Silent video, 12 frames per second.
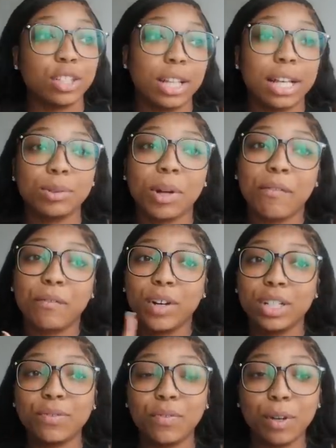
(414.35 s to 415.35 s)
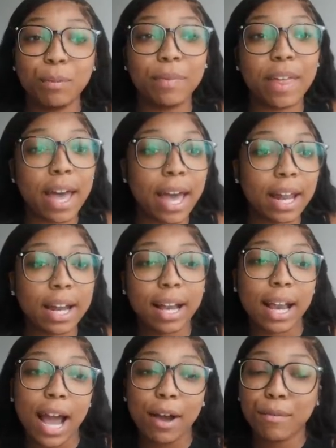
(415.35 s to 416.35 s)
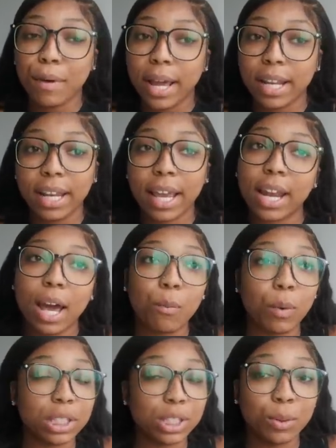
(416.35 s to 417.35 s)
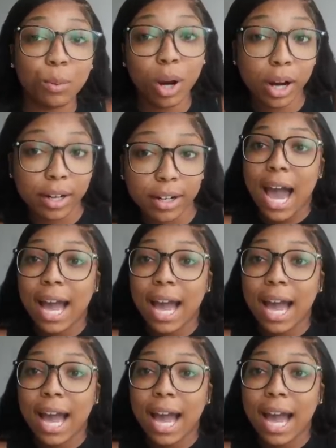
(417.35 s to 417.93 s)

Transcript: So that's when I first filmed that. I got got ready, and I went to work.